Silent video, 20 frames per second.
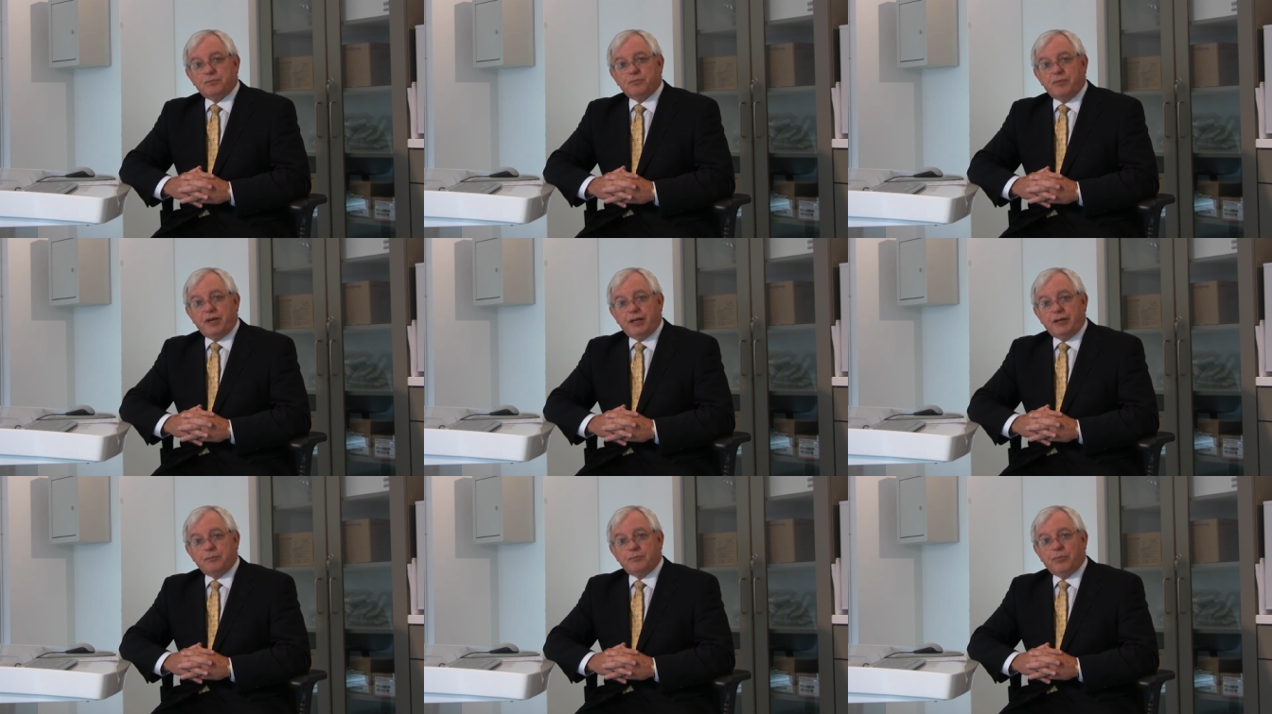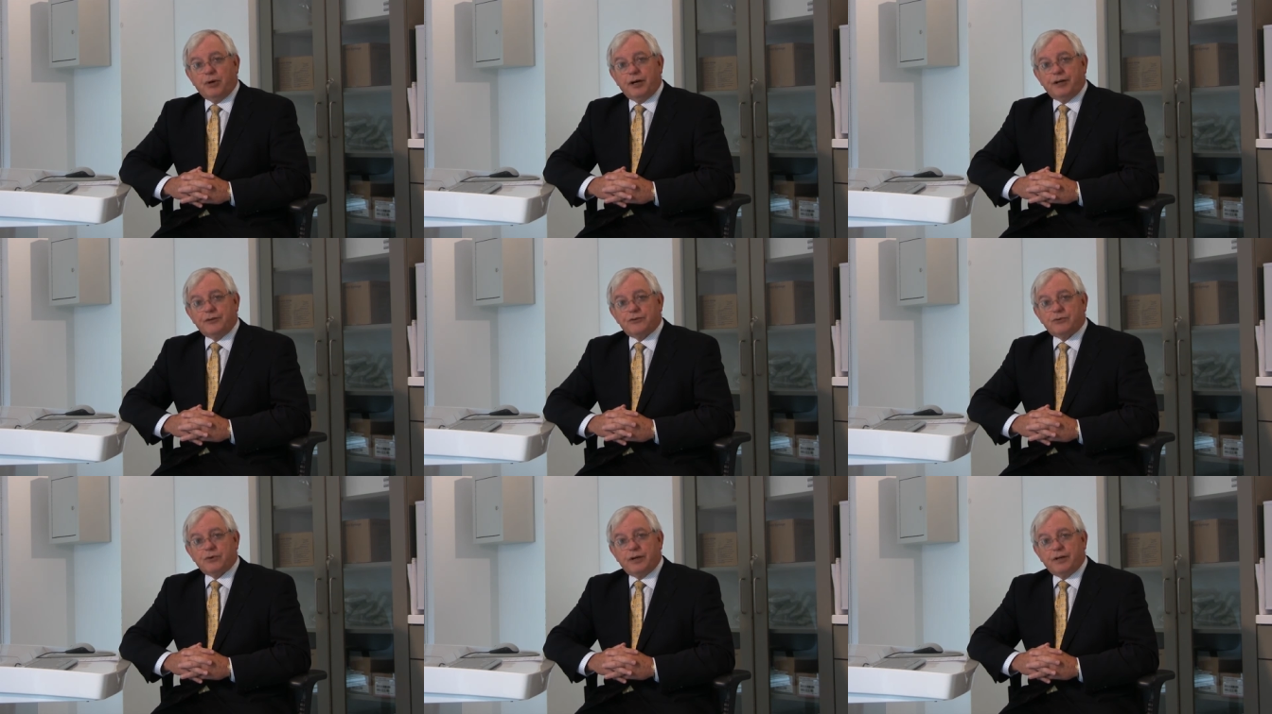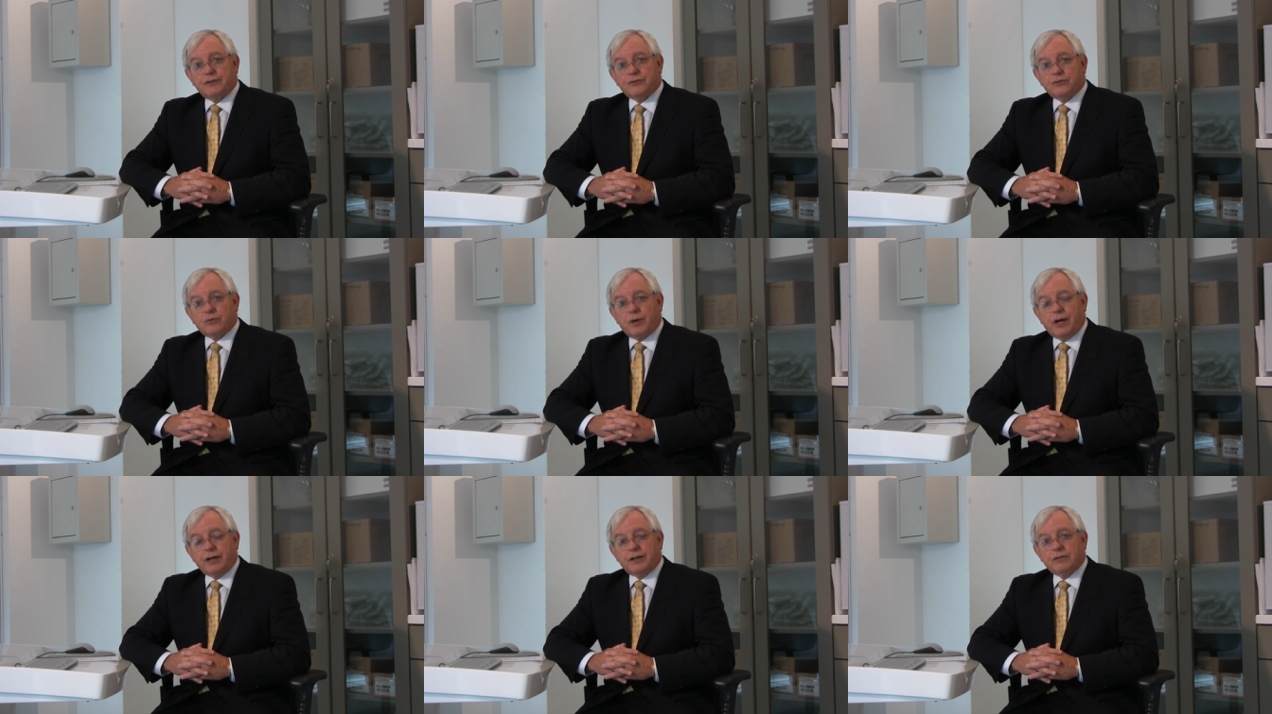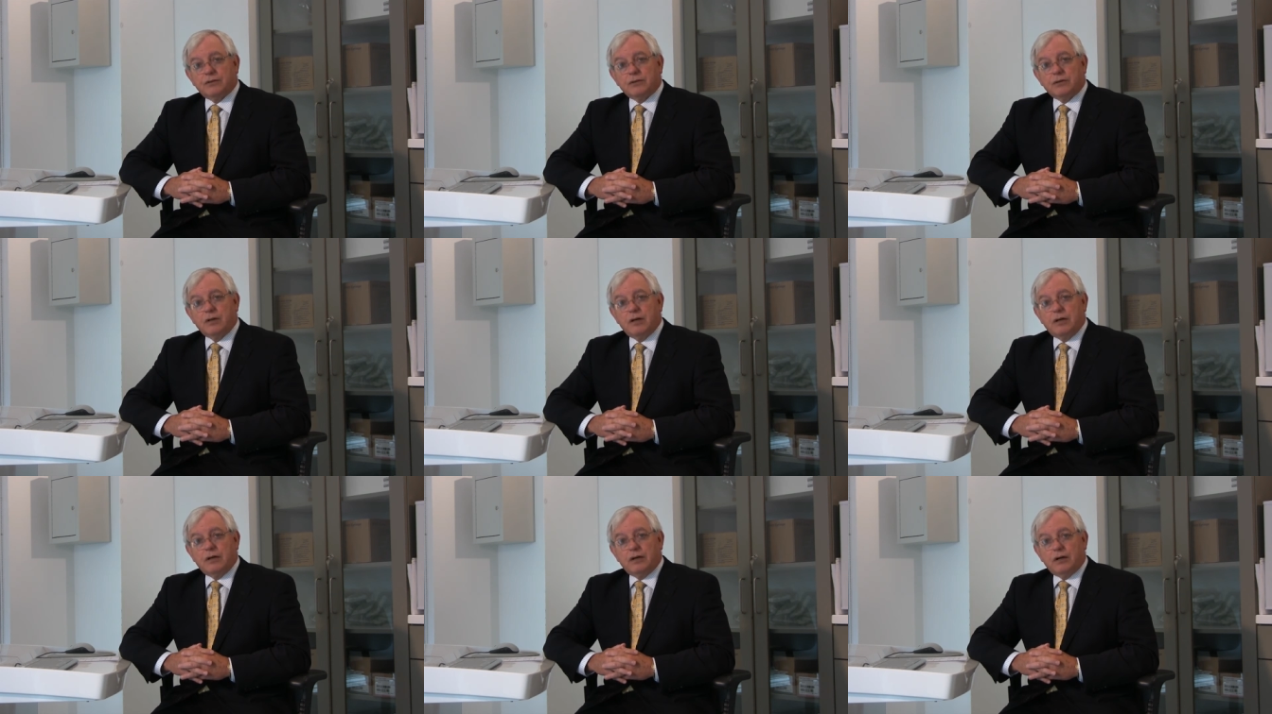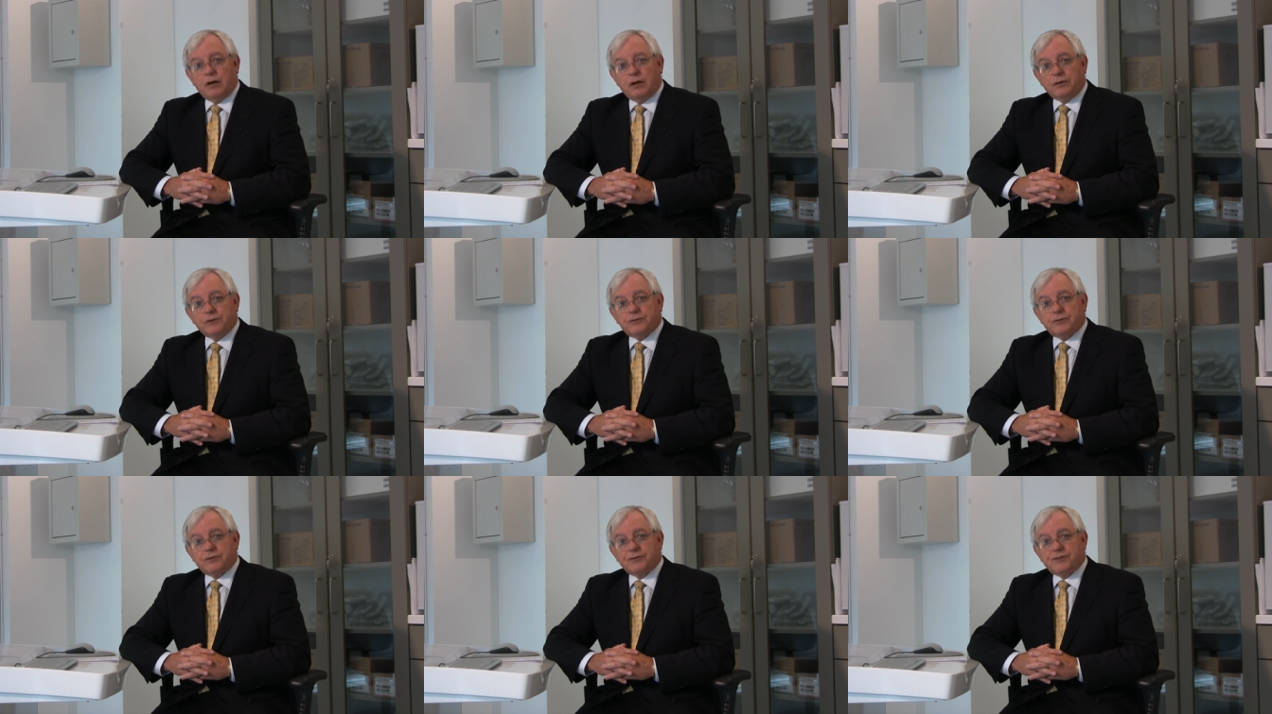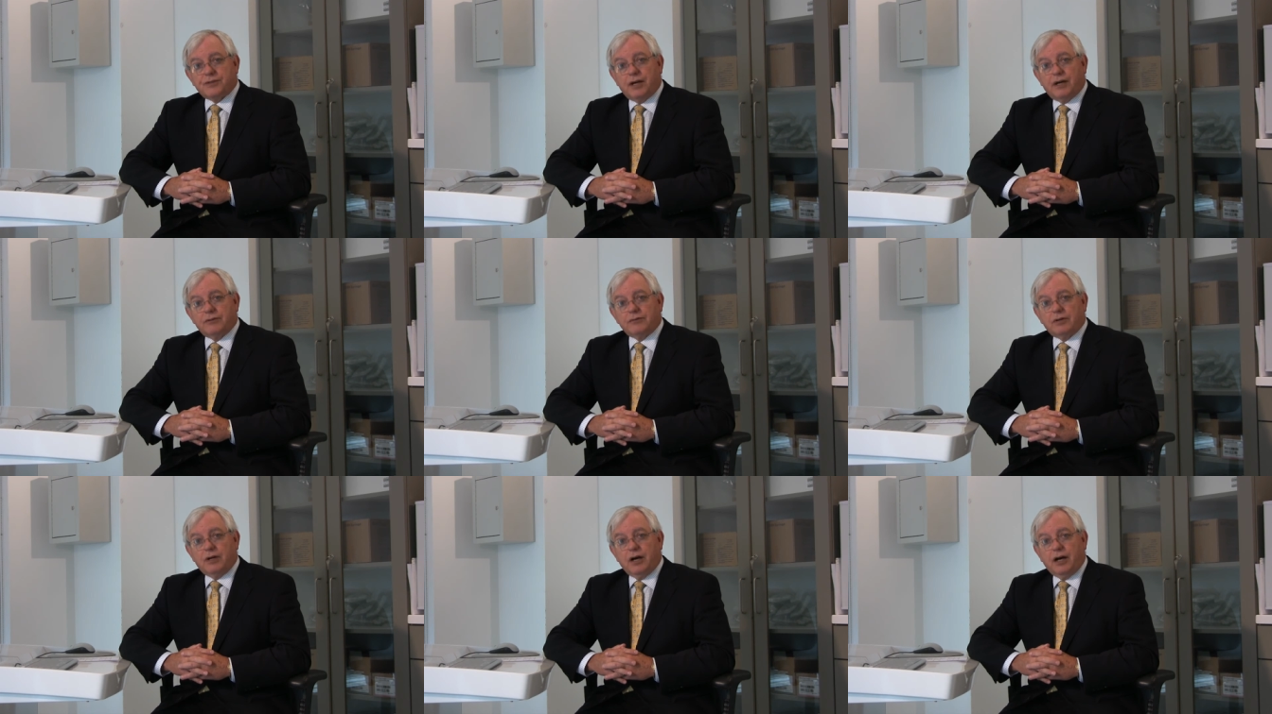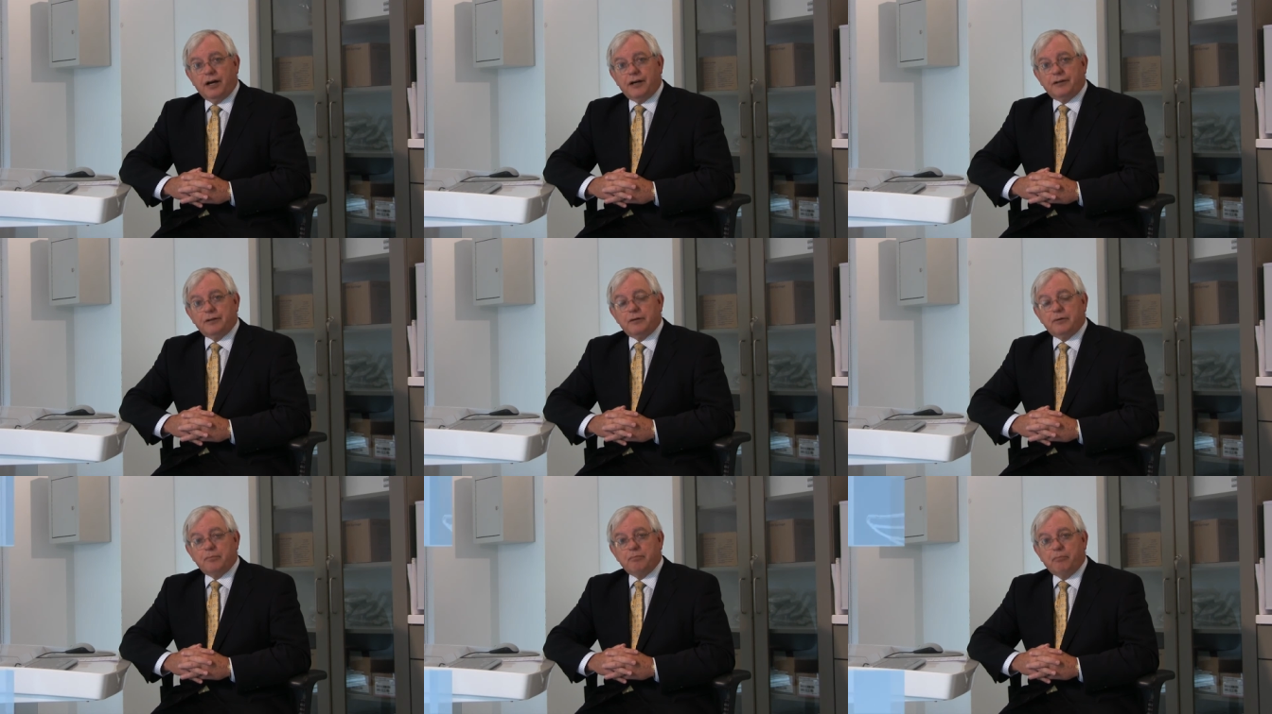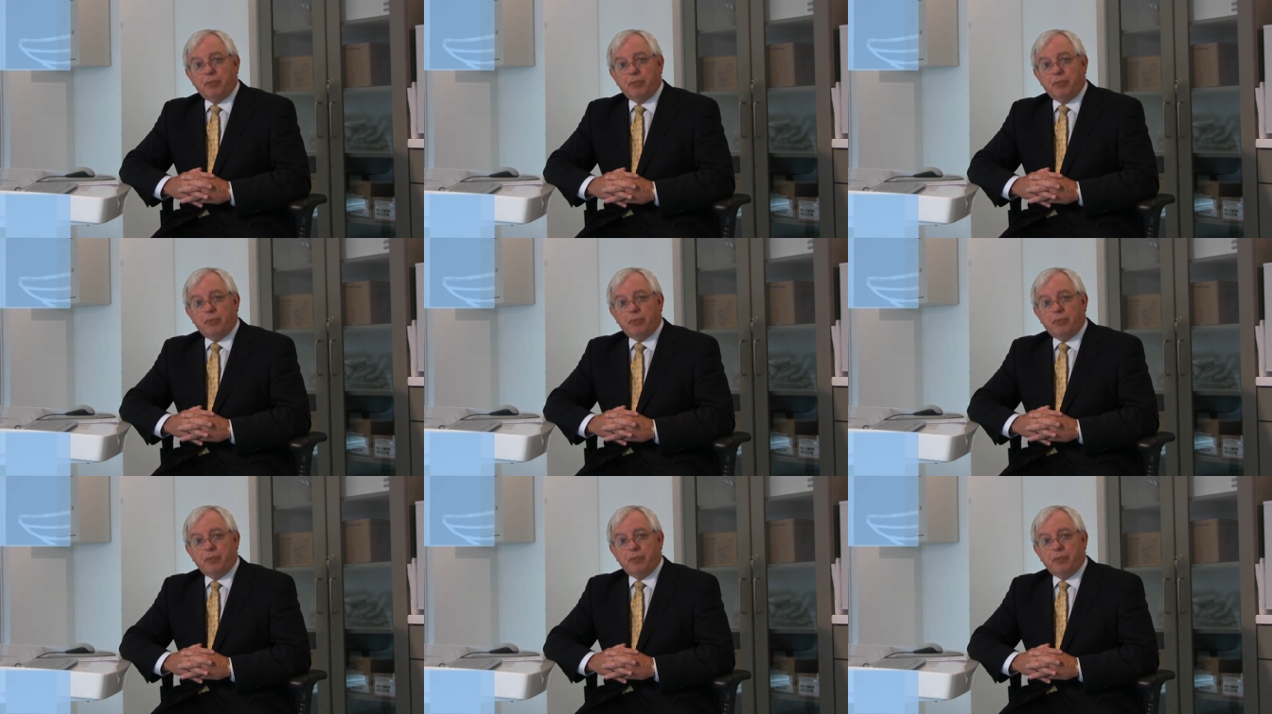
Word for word: made by transrectal ultrasound-guided